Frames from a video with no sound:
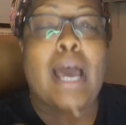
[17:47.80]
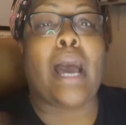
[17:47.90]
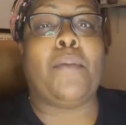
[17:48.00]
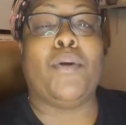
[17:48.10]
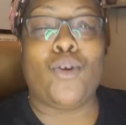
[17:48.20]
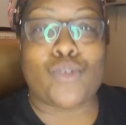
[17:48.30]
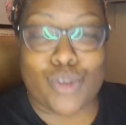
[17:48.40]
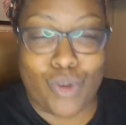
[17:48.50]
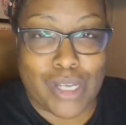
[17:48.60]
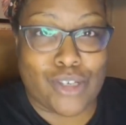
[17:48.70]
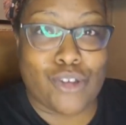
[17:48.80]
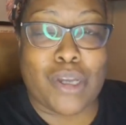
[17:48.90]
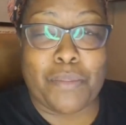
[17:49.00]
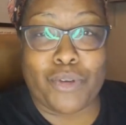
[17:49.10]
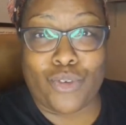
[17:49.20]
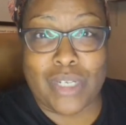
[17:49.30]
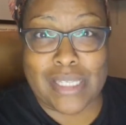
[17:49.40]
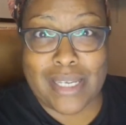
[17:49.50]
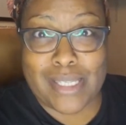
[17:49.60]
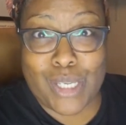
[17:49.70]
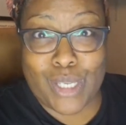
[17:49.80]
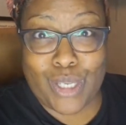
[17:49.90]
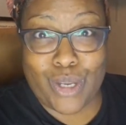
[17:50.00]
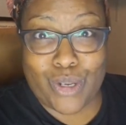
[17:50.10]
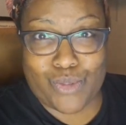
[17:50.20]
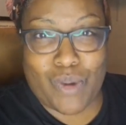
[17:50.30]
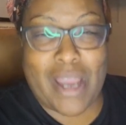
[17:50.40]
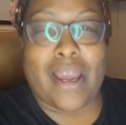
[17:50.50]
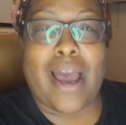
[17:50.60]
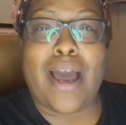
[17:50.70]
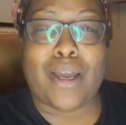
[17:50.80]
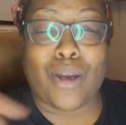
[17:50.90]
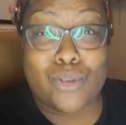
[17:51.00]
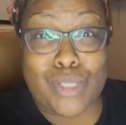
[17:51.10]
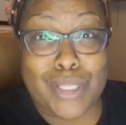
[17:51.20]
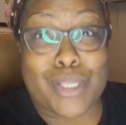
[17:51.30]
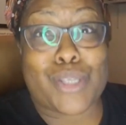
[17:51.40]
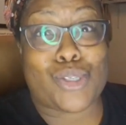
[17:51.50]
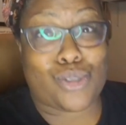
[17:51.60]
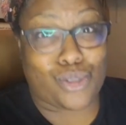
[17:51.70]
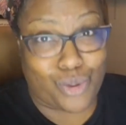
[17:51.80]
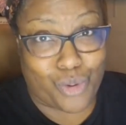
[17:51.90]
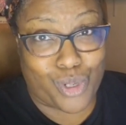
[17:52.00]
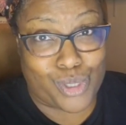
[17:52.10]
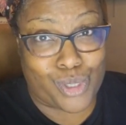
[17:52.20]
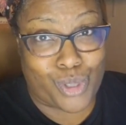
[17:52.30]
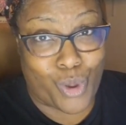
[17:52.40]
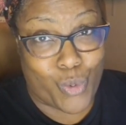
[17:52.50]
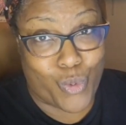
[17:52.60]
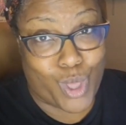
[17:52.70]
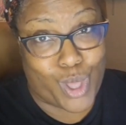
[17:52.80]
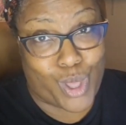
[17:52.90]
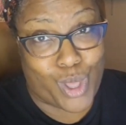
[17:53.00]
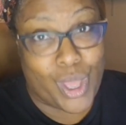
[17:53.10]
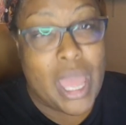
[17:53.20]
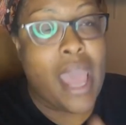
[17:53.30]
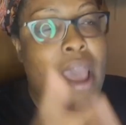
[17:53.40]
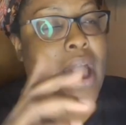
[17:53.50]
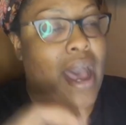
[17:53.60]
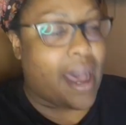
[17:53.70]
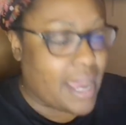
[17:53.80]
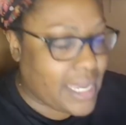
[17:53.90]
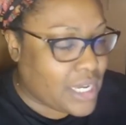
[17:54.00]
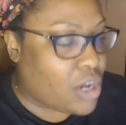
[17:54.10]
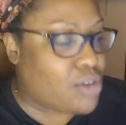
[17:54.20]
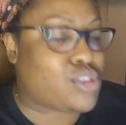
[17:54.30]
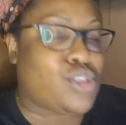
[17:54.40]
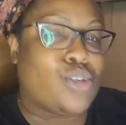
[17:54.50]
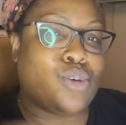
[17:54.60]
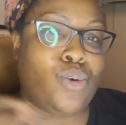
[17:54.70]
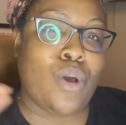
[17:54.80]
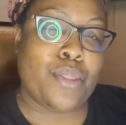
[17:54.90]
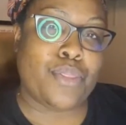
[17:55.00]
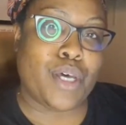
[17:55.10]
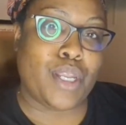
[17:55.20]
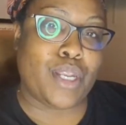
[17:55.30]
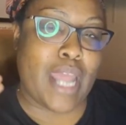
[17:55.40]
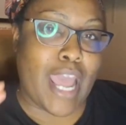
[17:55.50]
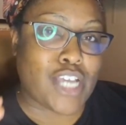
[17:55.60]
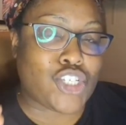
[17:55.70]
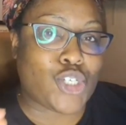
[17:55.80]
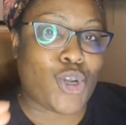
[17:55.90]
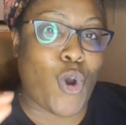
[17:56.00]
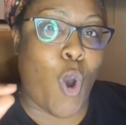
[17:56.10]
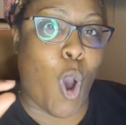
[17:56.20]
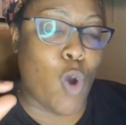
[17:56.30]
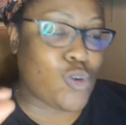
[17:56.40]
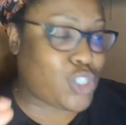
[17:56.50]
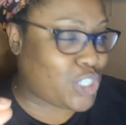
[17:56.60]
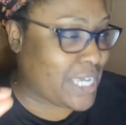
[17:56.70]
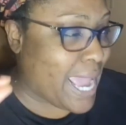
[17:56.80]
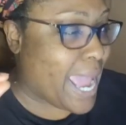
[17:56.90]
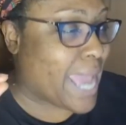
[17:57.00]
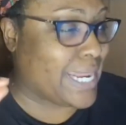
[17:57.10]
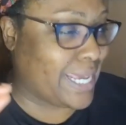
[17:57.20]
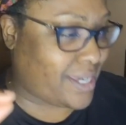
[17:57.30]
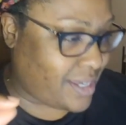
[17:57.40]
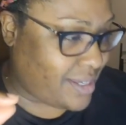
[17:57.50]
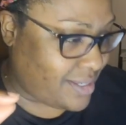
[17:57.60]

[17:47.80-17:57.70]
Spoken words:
I'm old school. I told you I've been doing this 18 years, right? I go to the source, okay? I go to the National Oceanic.